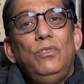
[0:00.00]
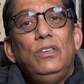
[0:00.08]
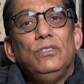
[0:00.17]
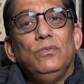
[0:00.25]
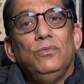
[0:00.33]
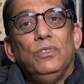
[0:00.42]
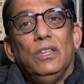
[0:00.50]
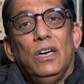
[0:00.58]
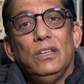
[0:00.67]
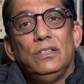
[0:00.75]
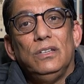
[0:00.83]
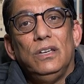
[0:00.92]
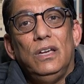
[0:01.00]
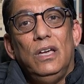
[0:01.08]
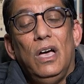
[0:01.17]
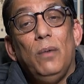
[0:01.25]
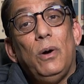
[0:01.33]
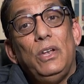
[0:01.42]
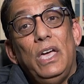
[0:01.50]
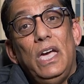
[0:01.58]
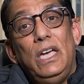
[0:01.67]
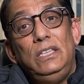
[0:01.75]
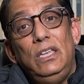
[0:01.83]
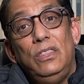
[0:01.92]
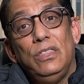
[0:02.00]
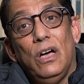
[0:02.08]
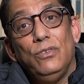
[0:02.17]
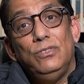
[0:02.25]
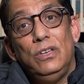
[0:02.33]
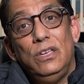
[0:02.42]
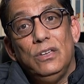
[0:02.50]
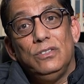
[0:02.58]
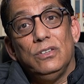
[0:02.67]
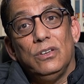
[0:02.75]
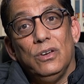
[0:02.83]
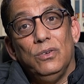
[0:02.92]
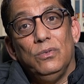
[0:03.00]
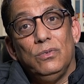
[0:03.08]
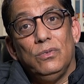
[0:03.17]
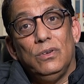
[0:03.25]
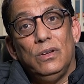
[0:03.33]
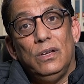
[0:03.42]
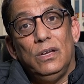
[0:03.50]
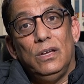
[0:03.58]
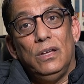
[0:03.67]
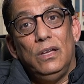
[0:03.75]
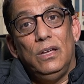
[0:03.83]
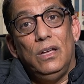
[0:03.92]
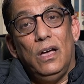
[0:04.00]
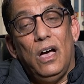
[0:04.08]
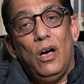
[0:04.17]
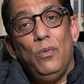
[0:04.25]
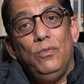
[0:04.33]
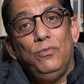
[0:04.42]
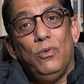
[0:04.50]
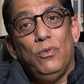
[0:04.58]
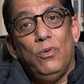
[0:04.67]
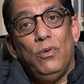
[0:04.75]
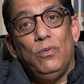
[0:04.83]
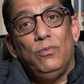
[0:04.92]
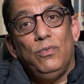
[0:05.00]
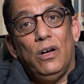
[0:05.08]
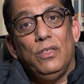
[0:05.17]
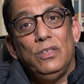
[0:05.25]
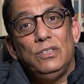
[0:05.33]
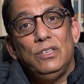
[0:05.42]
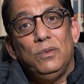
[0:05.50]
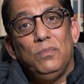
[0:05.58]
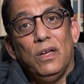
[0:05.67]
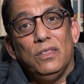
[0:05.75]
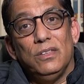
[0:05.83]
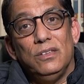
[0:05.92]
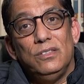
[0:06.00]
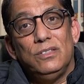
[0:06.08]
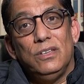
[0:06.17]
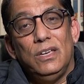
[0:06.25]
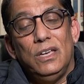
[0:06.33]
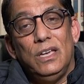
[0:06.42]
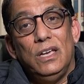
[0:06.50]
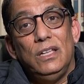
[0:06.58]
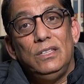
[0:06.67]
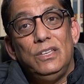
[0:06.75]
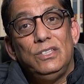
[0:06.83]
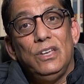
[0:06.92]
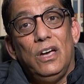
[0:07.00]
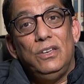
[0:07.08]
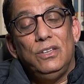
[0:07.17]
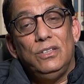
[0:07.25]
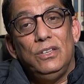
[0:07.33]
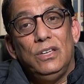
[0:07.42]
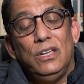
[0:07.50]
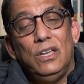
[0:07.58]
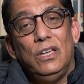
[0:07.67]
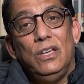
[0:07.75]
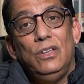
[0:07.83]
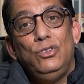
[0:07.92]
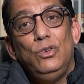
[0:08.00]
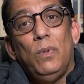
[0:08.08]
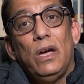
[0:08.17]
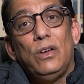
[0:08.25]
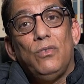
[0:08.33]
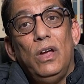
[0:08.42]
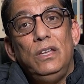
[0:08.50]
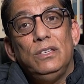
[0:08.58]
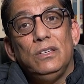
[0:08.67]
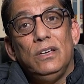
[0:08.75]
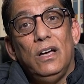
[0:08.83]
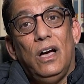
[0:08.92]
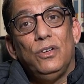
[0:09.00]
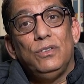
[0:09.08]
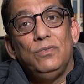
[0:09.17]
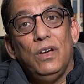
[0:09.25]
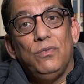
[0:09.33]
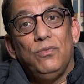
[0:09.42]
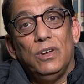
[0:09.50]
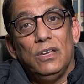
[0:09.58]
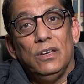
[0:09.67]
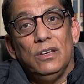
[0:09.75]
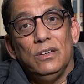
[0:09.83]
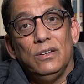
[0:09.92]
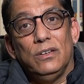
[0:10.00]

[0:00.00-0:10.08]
reason for that. About 80,000 years ago, our forefathers and mothers decided to migrate out of Africa.